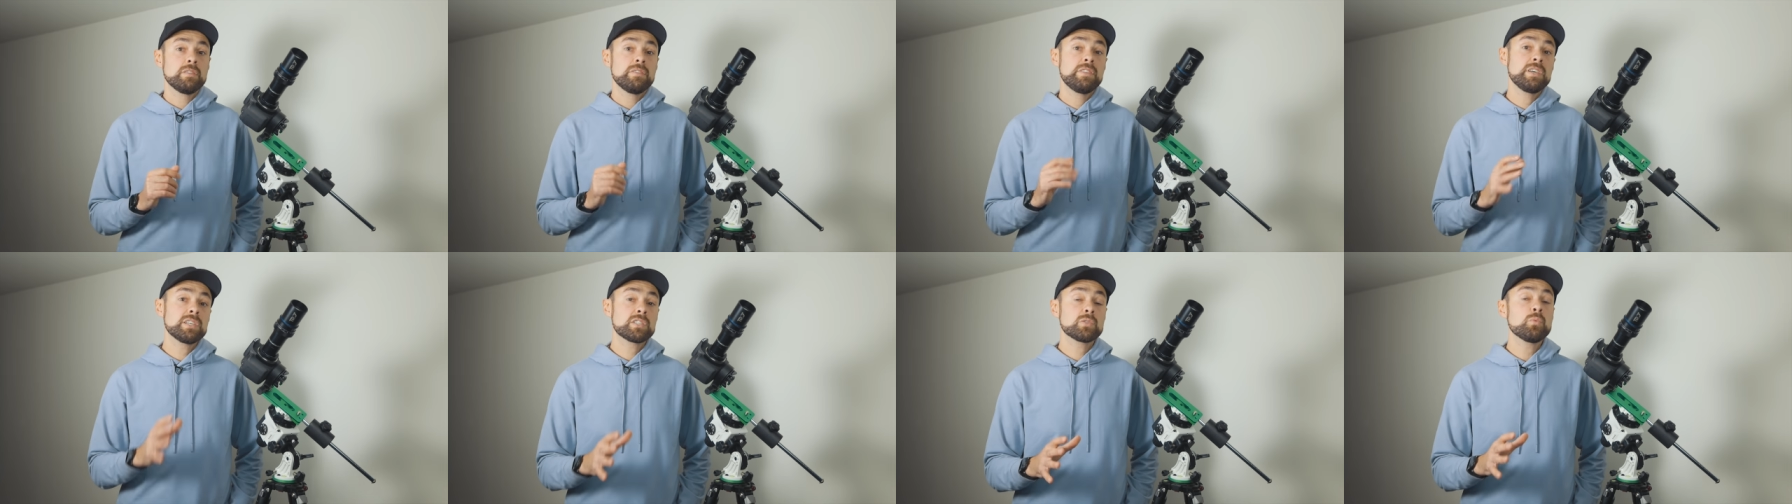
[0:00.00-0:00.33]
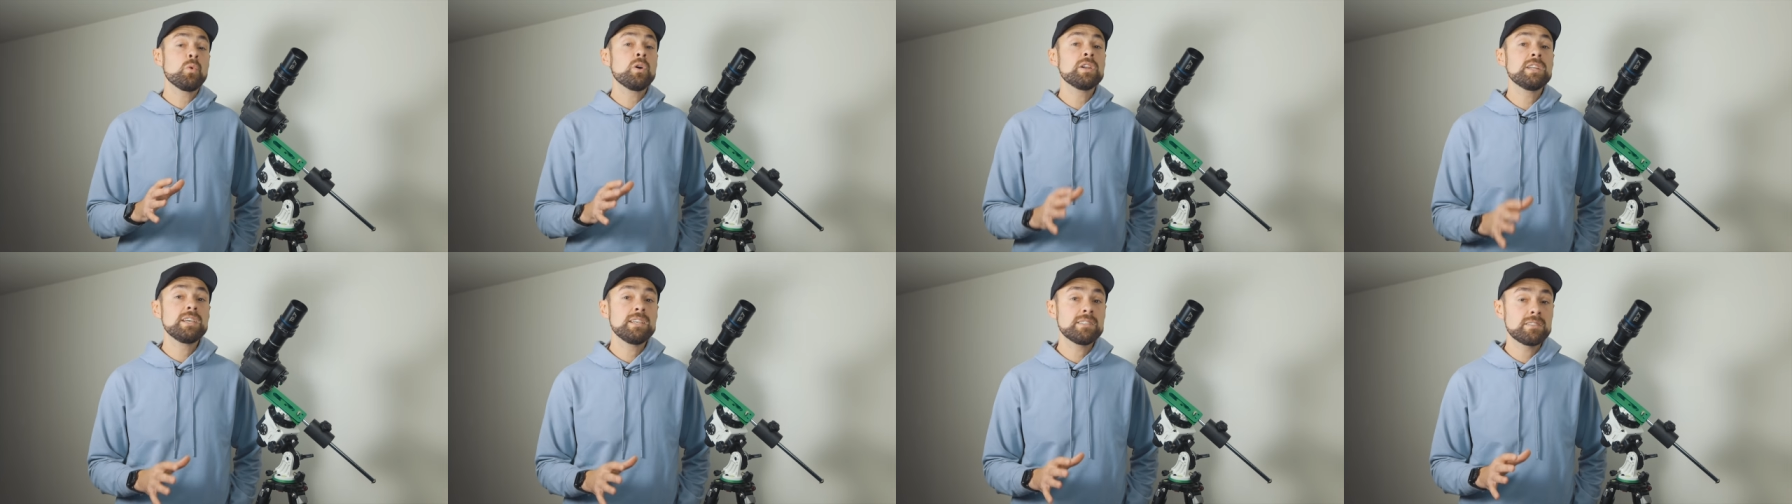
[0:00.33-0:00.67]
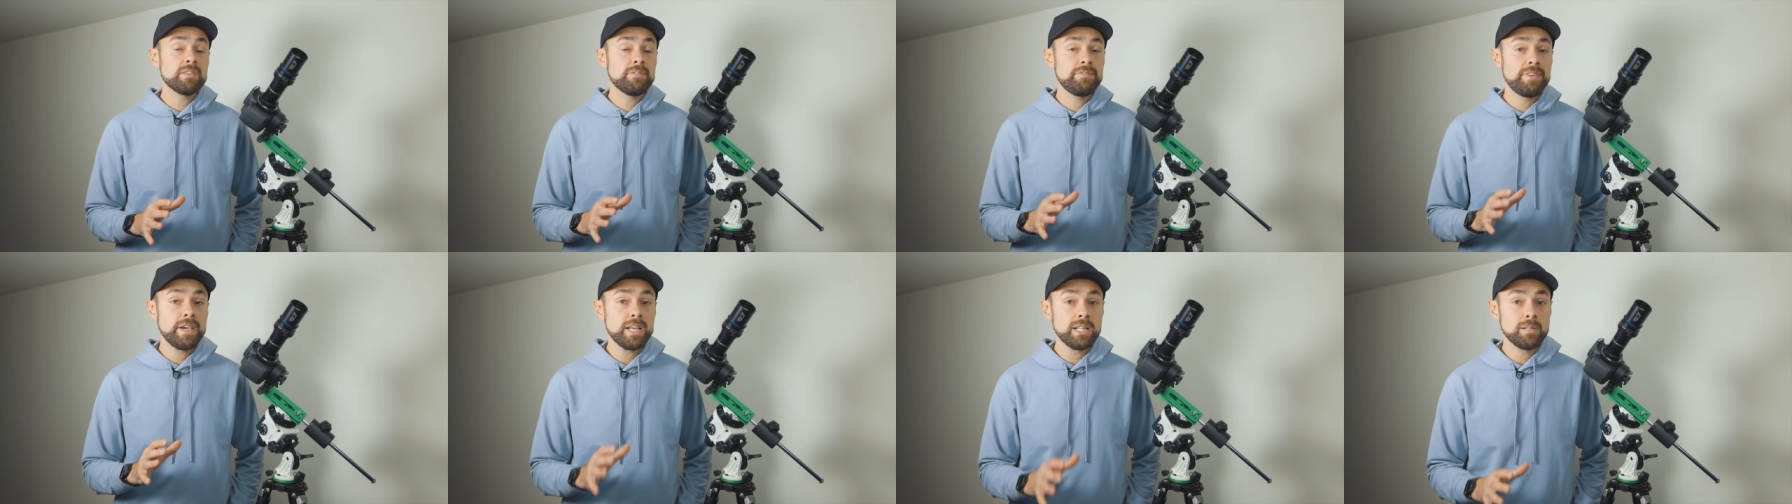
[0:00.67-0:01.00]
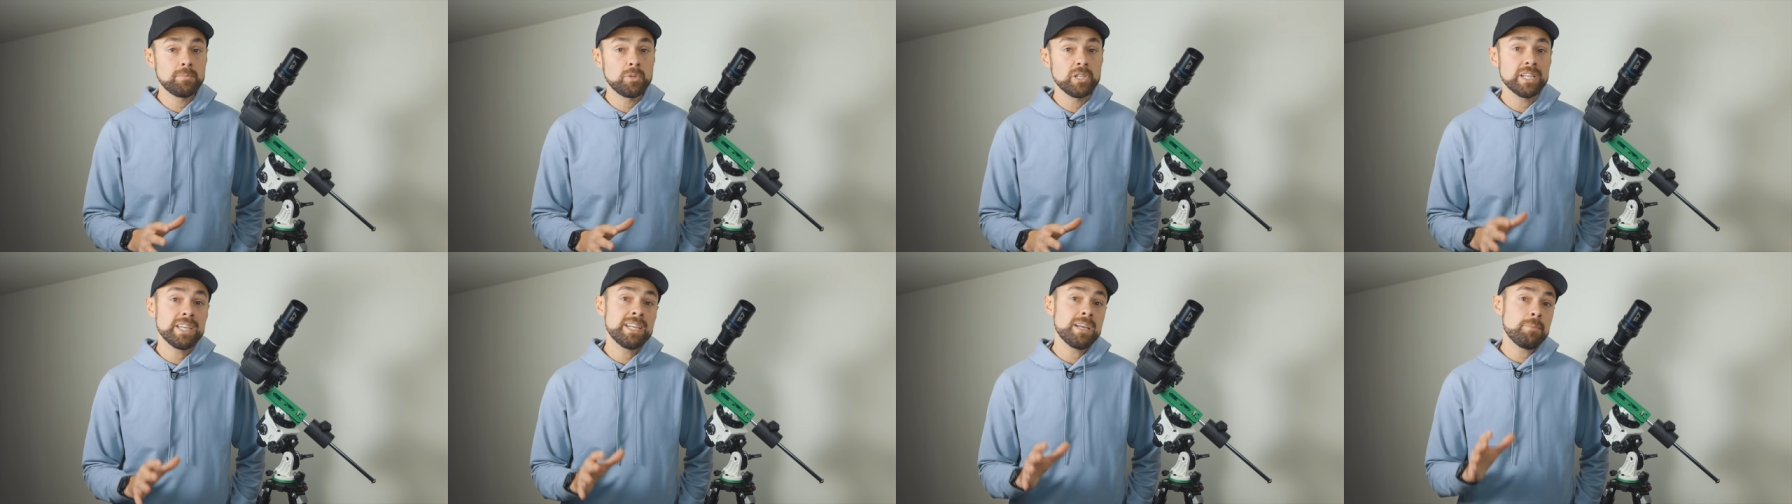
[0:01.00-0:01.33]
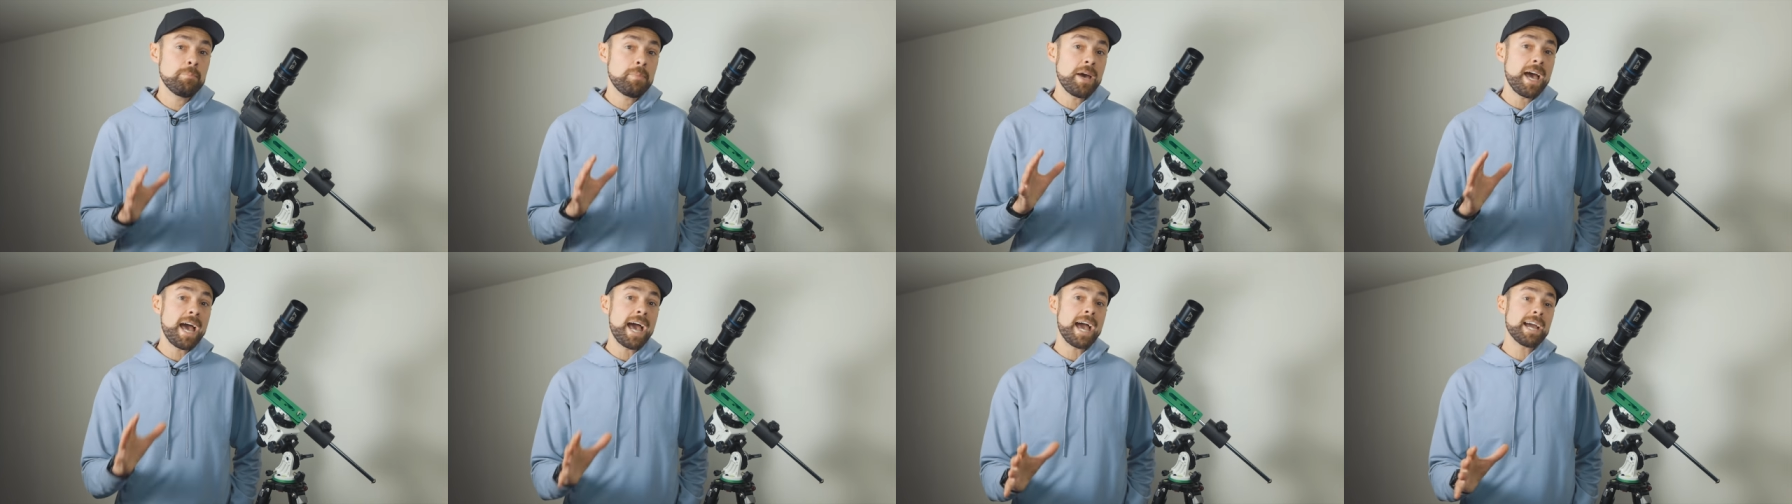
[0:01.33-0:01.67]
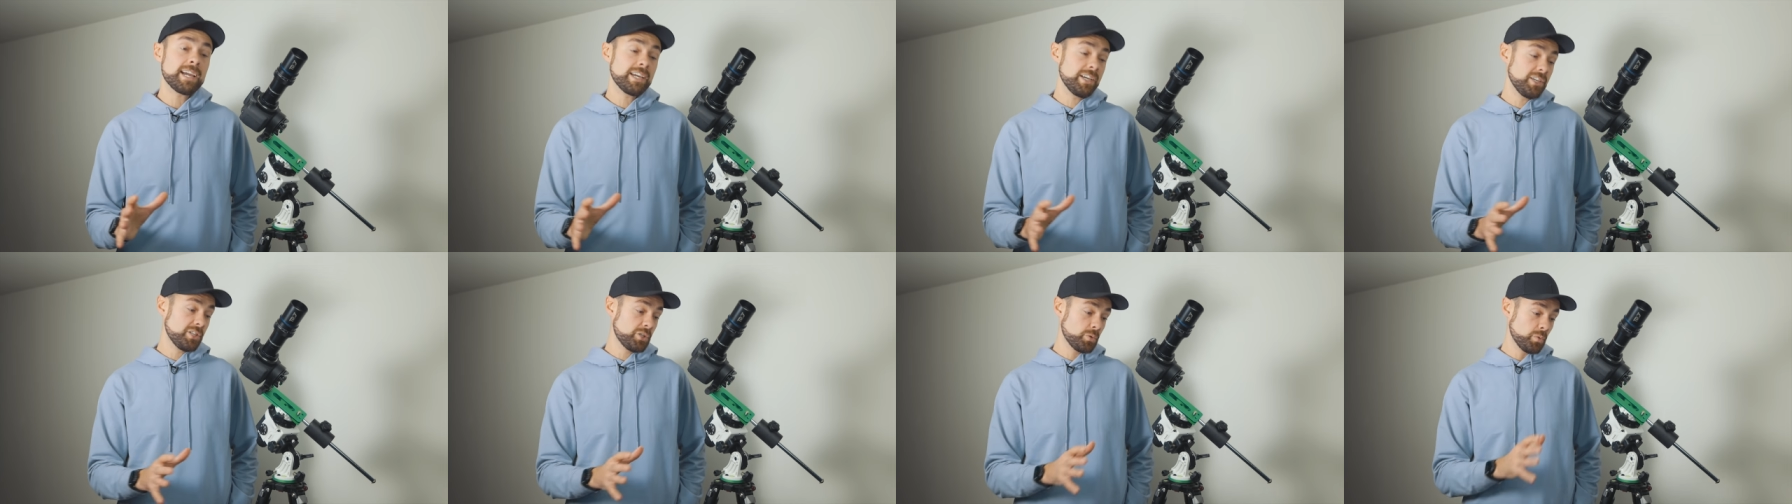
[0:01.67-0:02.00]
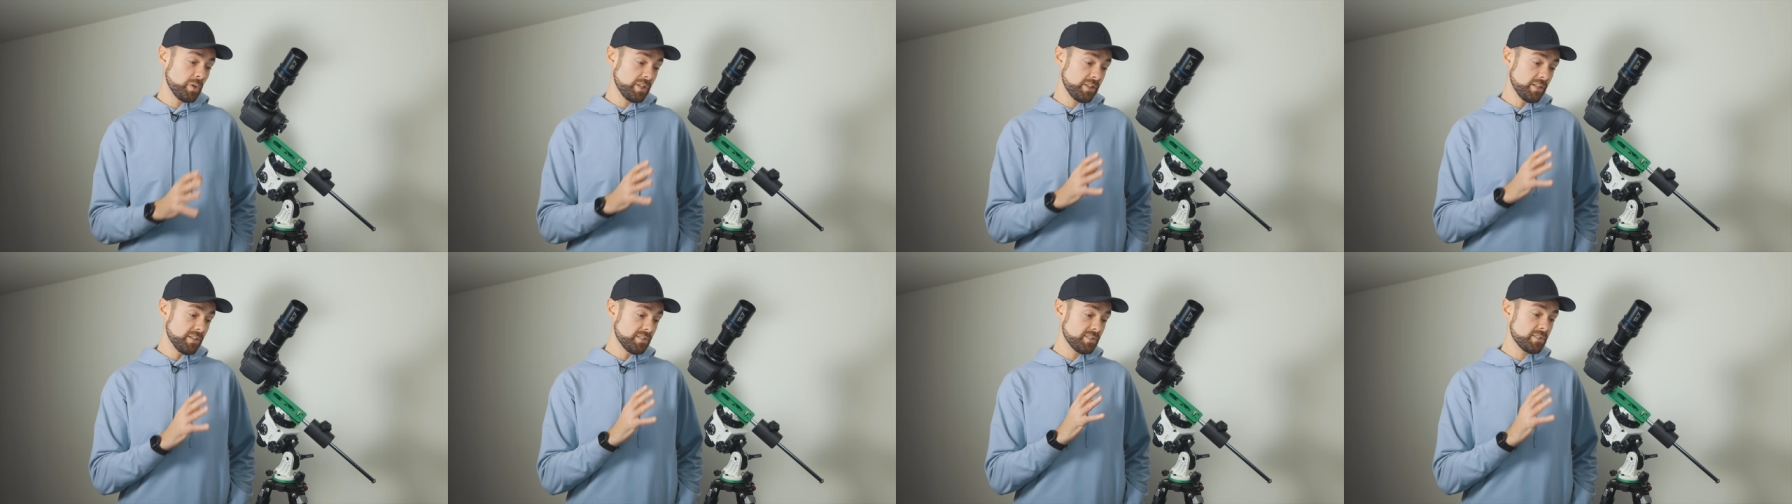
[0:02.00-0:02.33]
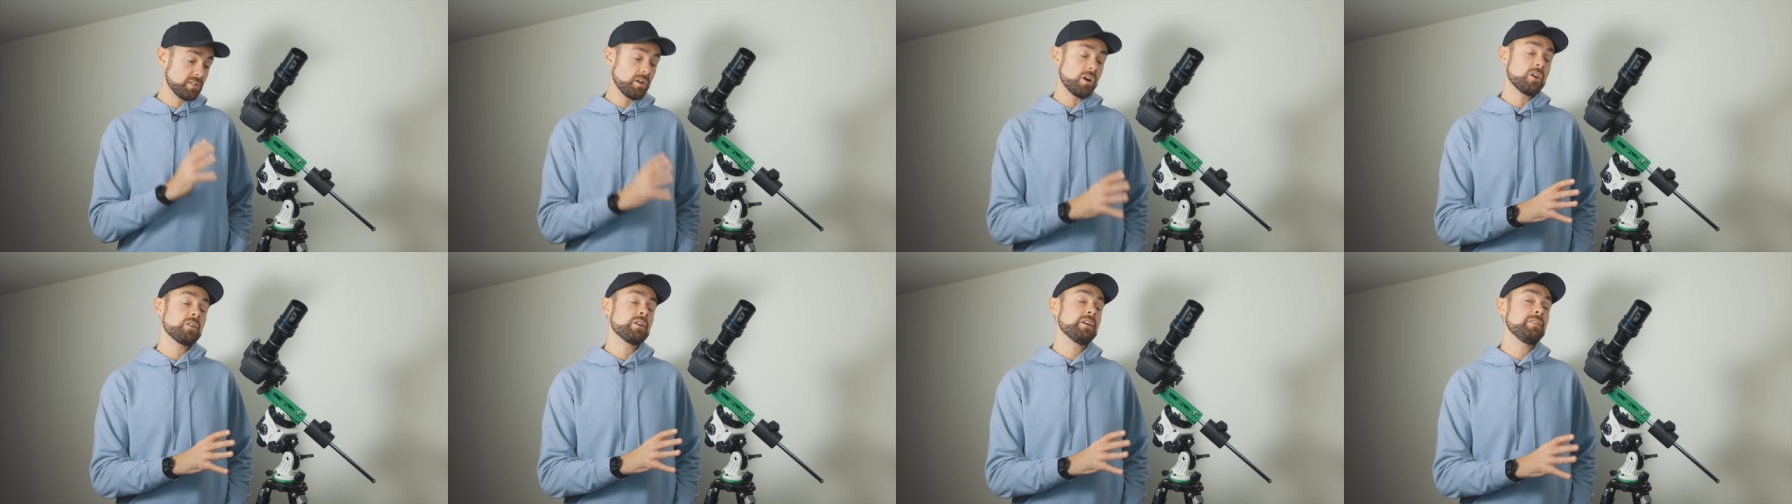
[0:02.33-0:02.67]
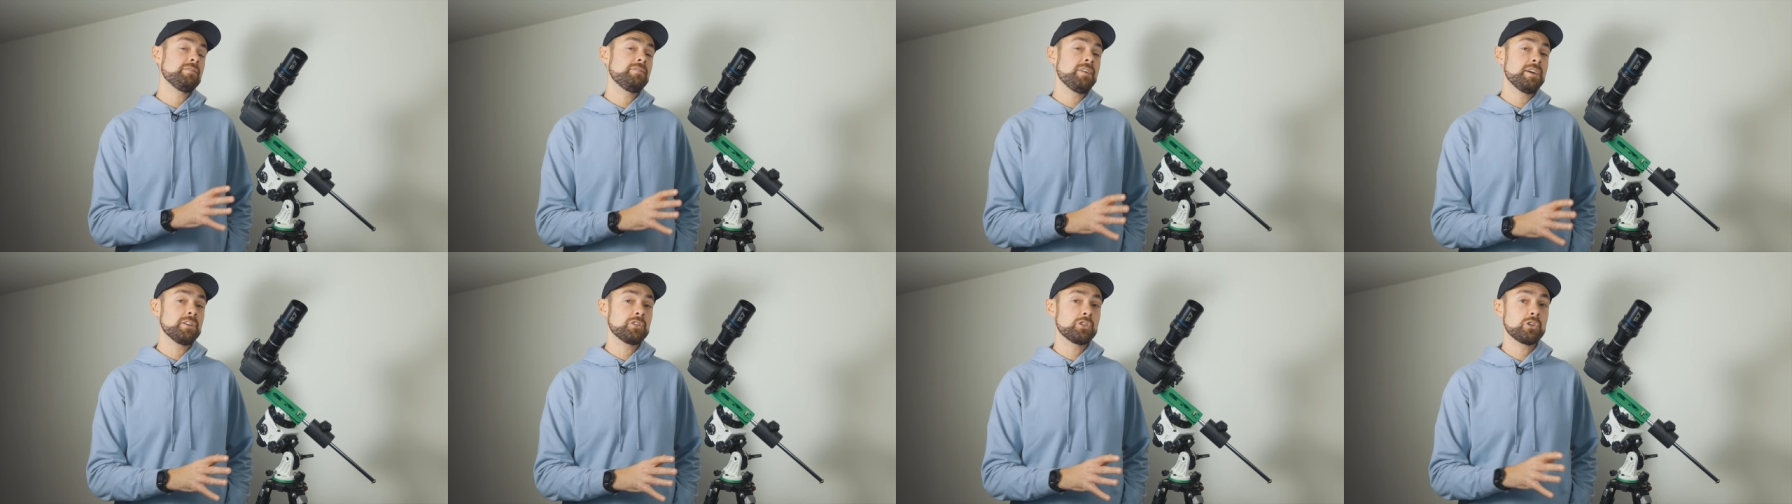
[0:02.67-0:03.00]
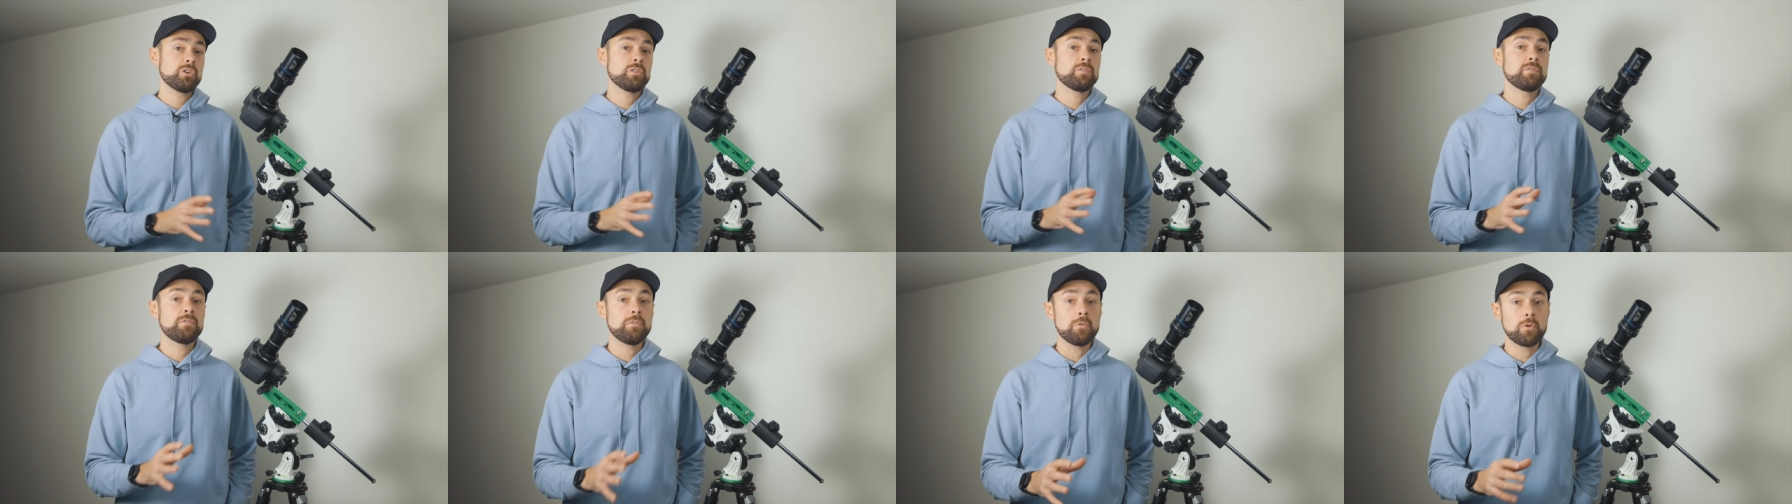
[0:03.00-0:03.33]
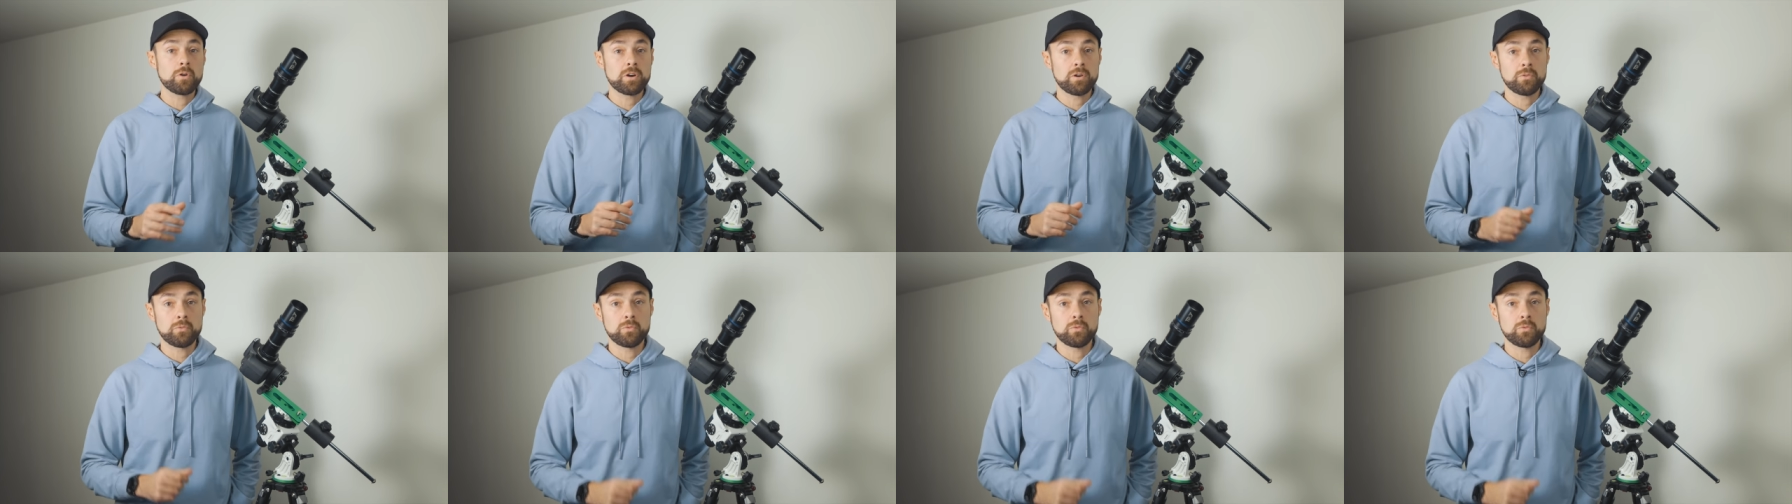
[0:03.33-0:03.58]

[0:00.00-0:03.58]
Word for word: This one is available in a package with the Star Adventurer for a